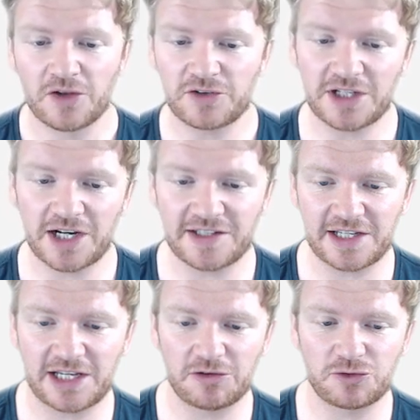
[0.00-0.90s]
So the
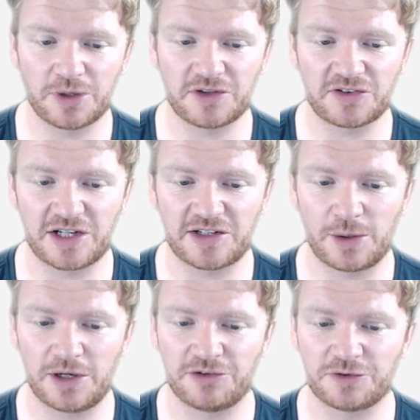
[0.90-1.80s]
idea here is to understand
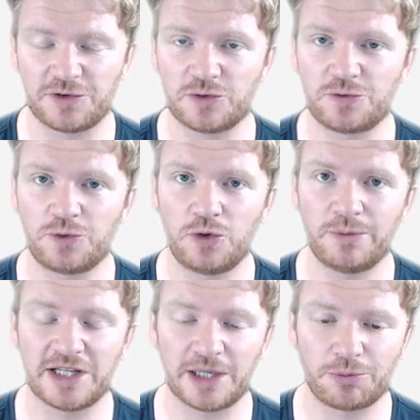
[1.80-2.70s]
how electric fields
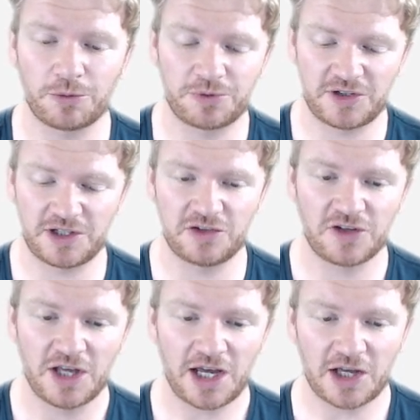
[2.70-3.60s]
form and their properties,
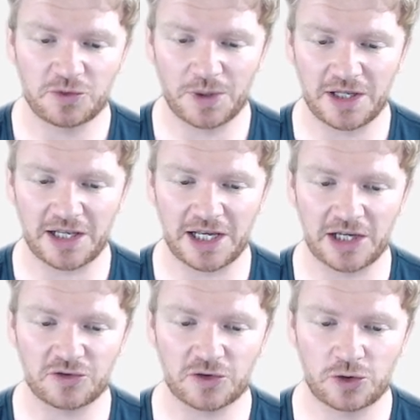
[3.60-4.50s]
as well
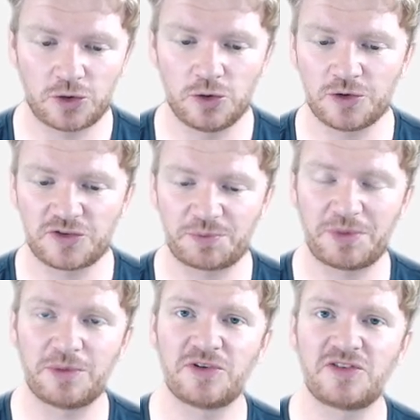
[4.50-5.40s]
as to
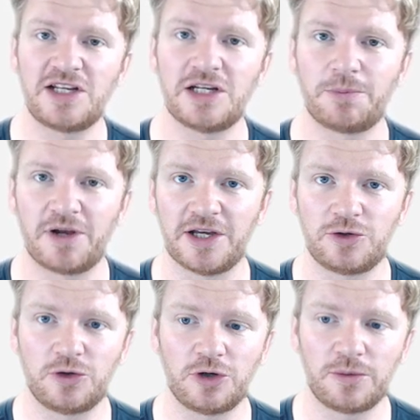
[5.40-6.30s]
be able to state and apply
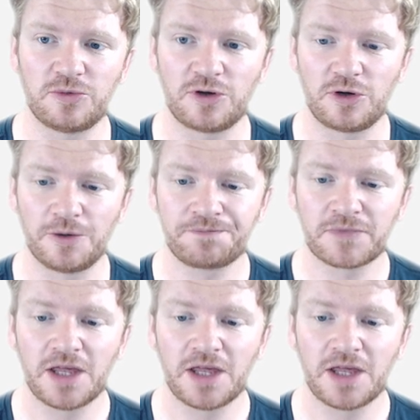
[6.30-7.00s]
Coulomb's law.